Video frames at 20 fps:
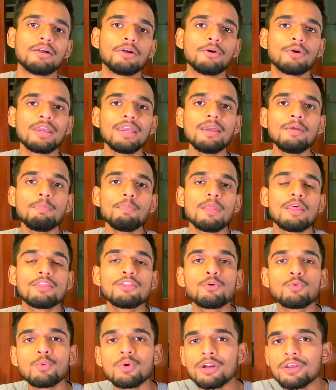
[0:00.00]
Okay,
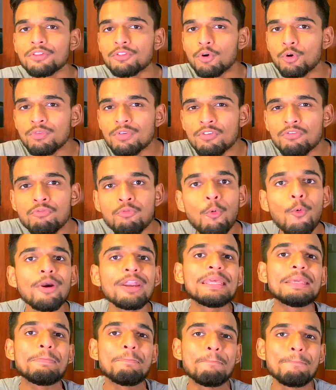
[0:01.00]
they're worth over
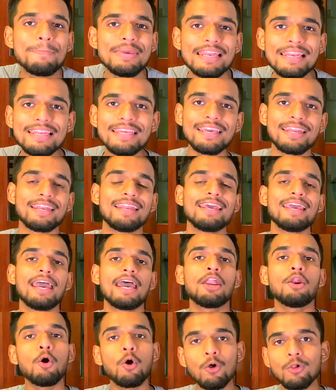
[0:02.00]
40 billion,
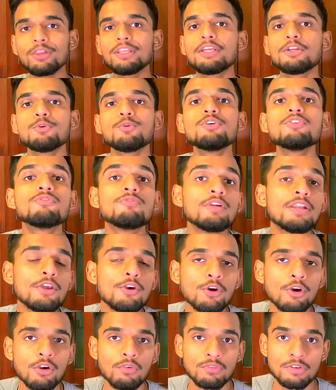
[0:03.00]
and all they do is
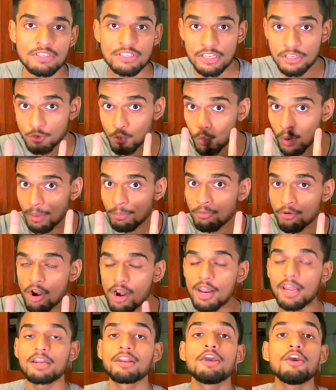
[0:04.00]
video conferencing. One
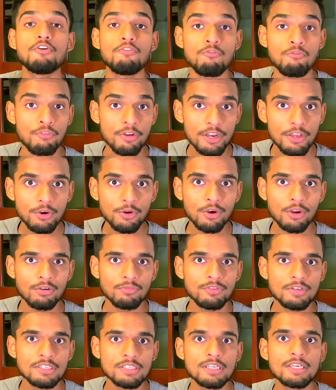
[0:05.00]
product, video
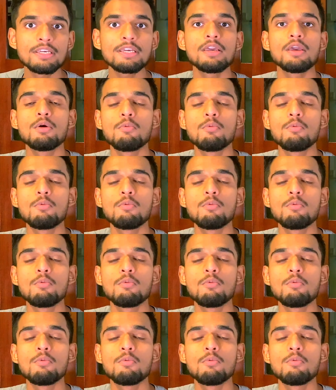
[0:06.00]
conferencing,